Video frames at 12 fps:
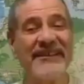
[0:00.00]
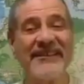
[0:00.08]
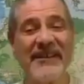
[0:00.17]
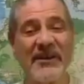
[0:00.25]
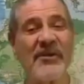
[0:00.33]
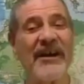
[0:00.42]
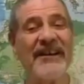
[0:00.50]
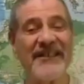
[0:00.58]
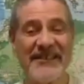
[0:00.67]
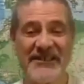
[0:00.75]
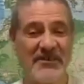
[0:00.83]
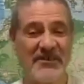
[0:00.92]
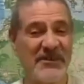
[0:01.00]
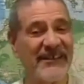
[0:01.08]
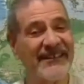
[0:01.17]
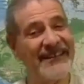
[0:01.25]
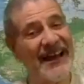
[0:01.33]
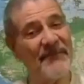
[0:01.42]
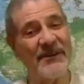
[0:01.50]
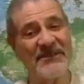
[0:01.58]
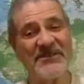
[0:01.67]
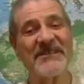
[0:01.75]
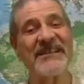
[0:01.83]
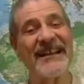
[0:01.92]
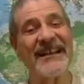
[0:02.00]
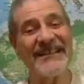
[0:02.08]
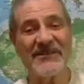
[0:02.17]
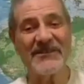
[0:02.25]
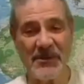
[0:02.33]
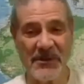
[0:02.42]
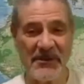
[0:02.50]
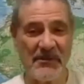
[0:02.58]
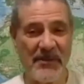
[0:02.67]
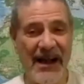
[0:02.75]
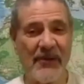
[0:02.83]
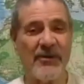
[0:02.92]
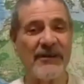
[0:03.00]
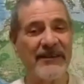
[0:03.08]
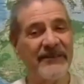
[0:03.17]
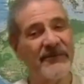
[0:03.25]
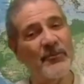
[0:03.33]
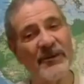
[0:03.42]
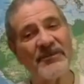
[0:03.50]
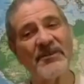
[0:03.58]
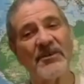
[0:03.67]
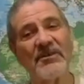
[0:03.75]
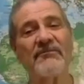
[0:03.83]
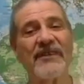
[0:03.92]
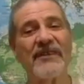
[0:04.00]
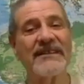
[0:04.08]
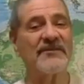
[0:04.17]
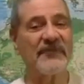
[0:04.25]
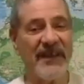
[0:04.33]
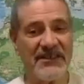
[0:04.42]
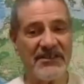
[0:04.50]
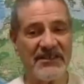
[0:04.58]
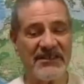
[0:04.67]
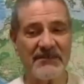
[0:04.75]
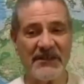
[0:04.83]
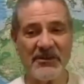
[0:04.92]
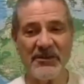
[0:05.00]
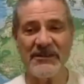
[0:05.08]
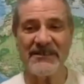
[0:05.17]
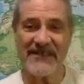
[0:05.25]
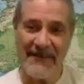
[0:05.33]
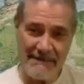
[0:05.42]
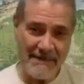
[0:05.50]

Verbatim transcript: think that Greta is really that much against nuclear power, even with her reservations, because